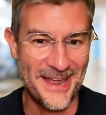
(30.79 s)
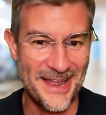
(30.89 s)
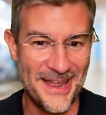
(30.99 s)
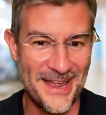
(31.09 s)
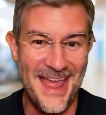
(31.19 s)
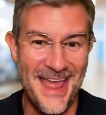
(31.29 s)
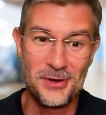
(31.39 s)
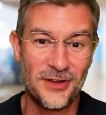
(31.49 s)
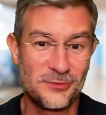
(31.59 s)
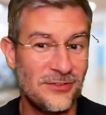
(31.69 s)
Now, he also
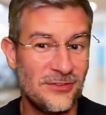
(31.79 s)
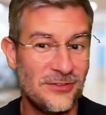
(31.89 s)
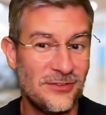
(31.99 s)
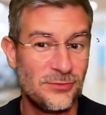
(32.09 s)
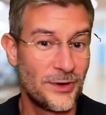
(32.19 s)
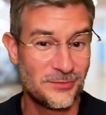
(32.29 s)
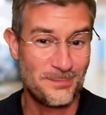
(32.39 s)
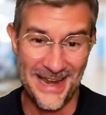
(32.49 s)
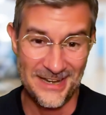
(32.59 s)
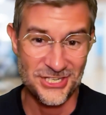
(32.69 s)
explains what a SSAS
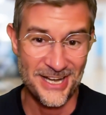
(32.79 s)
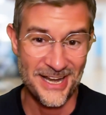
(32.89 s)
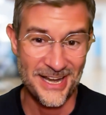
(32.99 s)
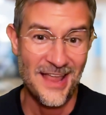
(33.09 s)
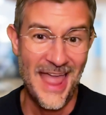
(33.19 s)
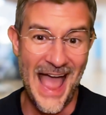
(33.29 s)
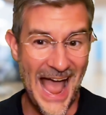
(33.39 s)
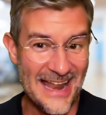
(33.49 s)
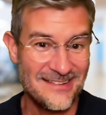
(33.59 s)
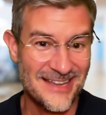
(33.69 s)
pension is
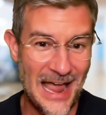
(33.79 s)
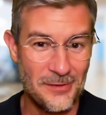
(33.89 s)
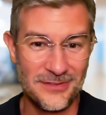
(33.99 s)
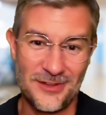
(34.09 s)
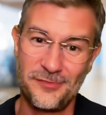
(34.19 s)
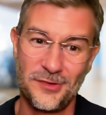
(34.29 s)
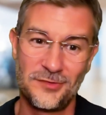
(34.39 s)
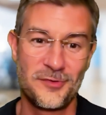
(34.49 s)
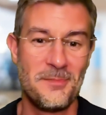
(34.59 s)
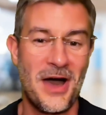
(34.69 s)
and how it differs
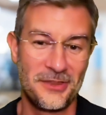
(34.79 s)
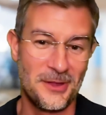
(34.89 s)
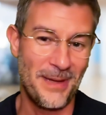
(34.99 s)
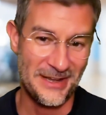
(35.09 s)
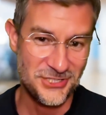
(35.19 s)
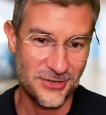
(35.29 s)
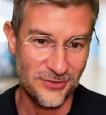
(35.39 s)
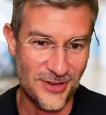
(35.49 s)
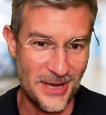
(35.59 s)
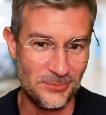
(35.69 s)
from other pension
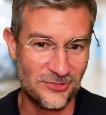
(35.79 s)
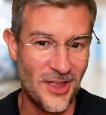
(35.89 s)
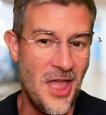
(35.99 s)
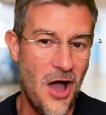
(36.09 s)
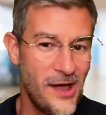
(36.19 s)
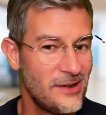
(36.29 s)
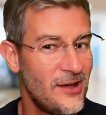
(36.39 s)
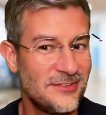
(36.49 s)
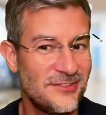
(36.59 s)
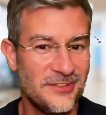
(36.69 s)
schemes,
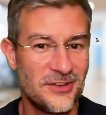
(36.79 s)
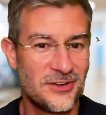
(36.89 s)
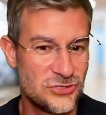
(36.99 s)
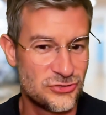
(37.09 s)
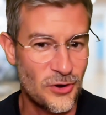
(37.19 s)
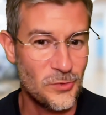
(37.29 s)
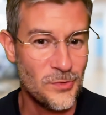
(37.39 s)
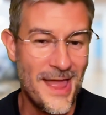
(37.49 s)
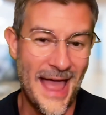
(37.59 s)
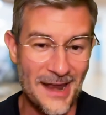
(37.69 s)
highlighting the control
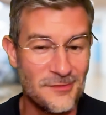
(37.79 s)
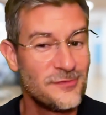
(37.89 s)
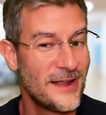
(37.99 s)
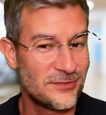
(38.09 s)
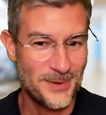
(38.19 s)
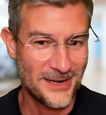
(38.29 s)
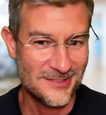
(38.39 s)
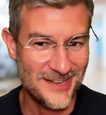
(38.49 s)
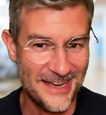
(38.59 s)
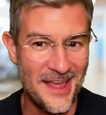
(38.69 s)
and
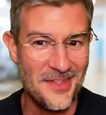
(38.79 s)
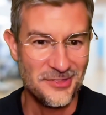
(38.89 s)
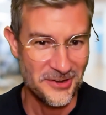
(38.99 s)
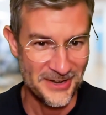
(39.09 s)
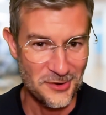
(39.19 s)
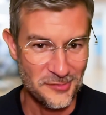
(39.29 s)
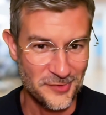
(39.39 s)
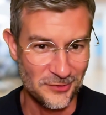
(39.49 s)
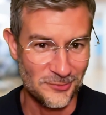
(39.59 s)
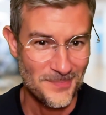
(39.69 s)
flexibility that it
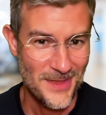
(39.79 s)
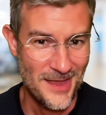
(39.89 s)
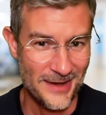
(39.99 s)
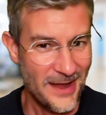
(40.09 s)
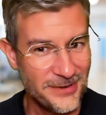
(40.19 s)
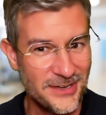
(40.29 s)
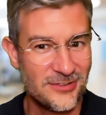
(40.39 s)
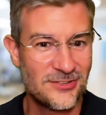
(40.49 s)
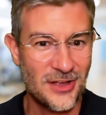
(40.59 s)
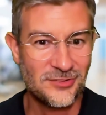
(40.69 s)
offers. And Kevin
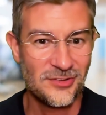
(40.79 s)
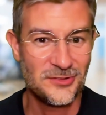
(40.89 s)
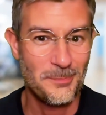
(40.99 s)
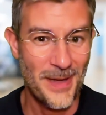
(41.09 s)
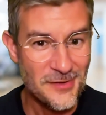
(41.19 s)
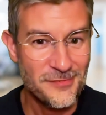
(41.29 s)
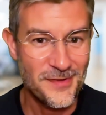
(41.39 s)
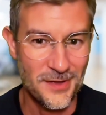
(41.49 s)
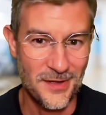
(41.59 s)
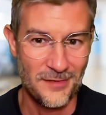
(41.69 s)
discusses the
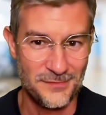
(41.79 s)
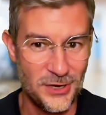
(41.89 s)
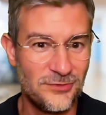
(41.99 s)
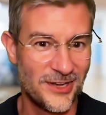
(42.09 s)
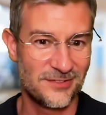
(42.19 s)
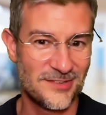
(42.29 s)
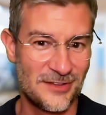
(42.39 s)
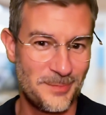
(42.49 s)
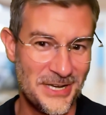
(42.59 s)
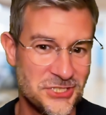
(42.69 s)
benefit of using a
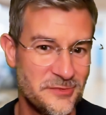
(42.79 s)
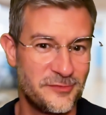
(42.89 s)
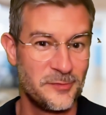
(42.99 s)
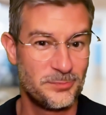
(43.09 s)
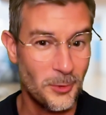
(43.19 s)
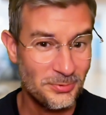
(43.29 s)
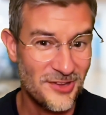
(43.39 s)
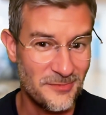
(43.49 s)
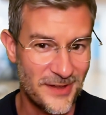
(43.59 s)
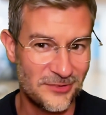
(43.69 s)
SSAS pension for property
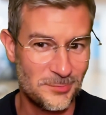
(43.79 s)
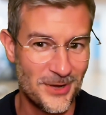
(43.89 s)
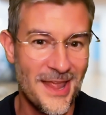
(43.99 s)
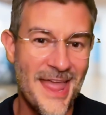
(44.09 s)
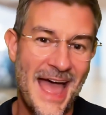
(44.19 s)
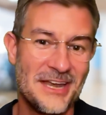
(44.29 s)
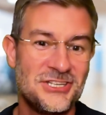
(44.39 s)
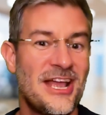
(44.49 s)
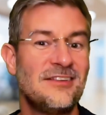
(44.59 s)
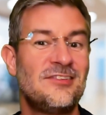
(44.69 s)
investment and
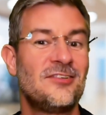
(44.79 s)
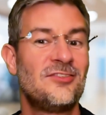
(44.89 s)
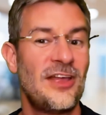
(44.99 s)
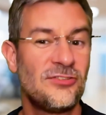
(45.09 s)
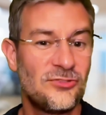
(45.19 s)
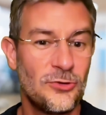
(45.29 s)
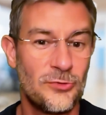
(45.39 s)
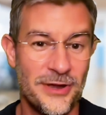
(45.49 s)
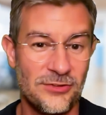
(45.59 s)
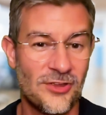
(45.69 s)
shares success
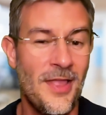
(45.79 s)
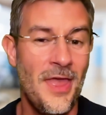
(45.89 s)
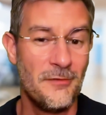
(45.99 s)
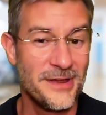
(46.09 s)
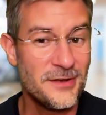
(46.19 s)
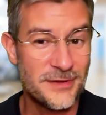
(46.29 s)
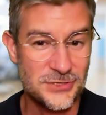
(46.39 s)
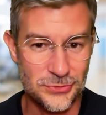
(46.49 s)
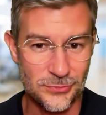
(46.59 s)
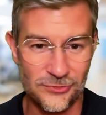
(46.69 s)
stories of
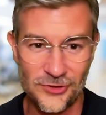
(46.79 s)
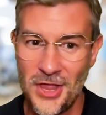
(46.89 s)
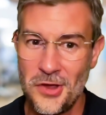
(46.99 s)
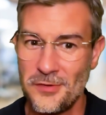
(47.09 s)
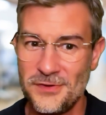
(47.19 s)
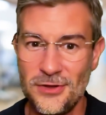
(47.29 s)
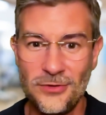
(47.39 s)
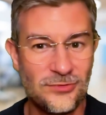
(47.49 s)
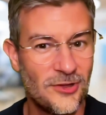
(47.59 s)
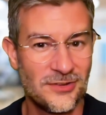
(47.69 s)
individuals who have
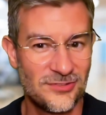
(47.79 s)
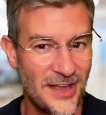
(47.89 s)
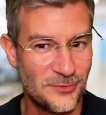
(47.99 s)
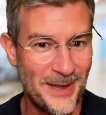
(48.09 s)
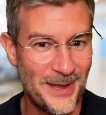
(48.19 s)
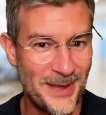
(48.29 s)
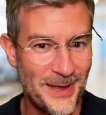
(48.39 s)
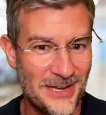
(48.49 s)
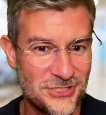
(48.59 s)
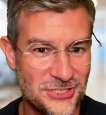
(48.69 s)
used a SSAS
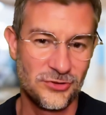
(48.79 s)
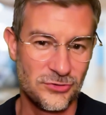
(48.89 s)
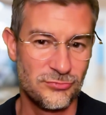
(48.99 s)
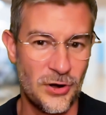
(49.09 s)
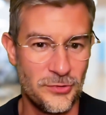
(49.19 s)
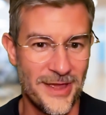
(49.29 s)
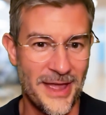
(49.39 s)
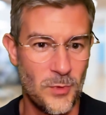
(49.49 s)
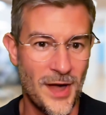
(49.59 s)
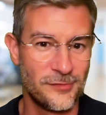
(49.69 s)
pension to grow their
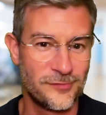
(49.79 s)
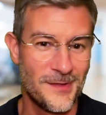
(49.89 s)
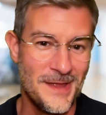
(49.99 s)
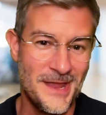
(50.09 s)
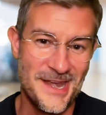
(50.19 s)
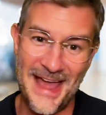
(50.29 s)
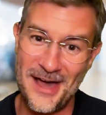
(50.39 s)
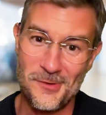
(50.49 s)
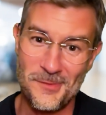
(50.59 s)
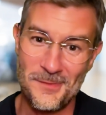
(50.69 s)
wealth.
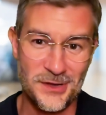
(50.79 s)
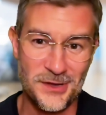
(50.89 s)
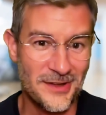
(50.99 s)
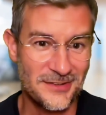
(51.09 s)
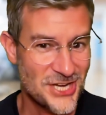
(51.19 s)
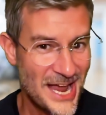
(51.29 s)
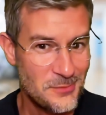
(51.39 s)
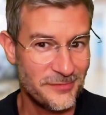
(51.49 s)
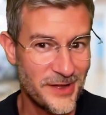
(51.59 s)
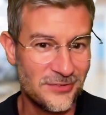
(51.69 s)
Now, if you'd like to chat
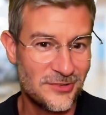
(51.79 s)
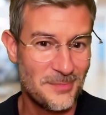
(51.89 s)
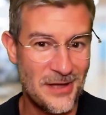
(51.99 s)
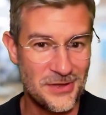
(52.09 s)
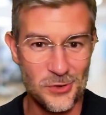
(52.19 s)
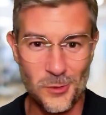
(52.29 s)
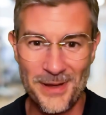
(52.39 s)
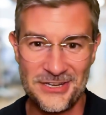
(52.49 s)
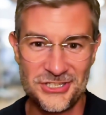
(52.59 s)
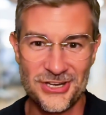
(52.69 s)
with us about your
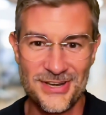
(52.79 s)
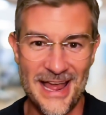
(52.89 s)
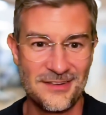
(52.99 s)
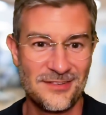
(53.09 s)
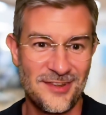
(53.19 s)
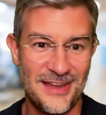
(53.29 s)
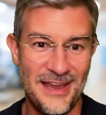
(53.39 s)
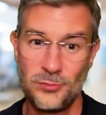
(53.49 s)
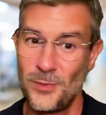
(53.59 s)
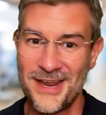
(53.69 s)
pension and see
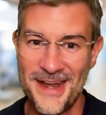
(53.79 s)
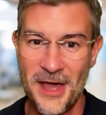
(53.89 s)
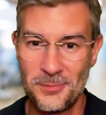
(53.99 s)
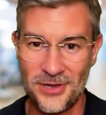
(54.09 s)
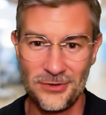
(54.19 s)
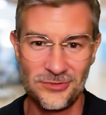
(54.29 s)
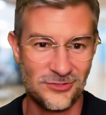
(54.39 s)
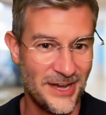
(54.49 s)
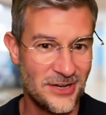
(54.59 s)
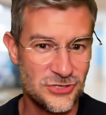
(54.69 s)
if we can help you to
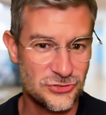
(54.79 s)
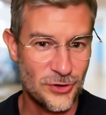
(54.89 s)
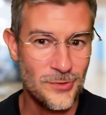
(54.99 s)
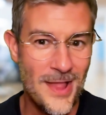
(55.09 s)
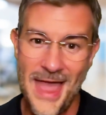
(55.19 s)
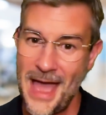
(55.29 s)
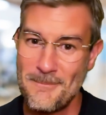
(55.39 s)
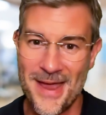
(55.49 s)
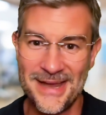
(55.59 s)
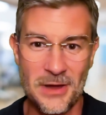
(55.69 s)
take control and
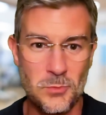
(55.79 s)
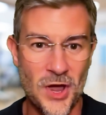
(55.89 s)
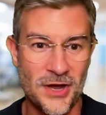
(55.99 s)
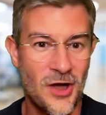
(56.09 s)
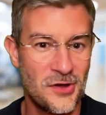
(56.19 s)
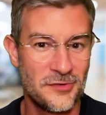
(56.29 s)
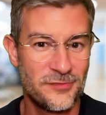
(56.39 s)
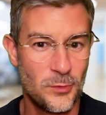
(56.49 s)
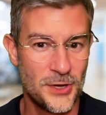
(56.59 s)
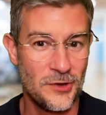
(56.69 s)
make it work harder
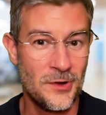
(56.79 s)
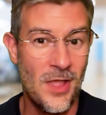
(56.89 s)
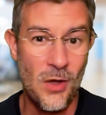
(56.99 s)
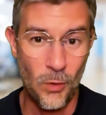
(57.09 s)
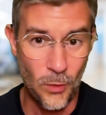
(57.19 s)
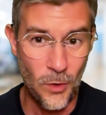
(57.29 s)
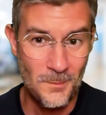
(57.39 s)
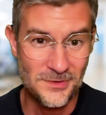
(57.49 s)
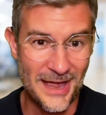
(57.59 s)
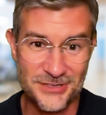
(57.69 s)
for you, or
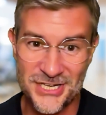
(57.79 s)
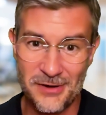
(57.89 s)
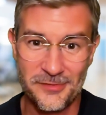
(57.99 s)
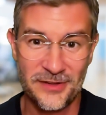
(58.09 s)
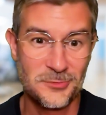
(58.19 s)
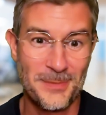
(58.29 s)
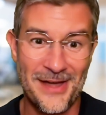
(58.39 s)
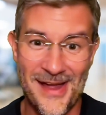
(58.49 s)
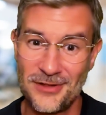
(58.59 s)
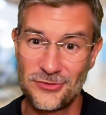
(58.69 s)
have a chat with us
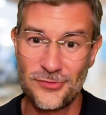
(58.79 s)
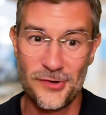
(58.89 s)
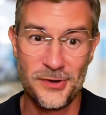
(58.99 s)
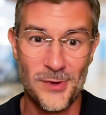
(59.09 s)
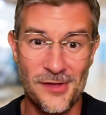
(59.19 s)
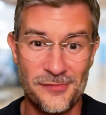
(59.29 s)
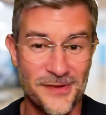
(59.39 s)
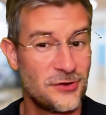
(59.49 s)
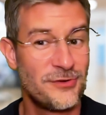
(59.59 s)
about how to grow your wealth and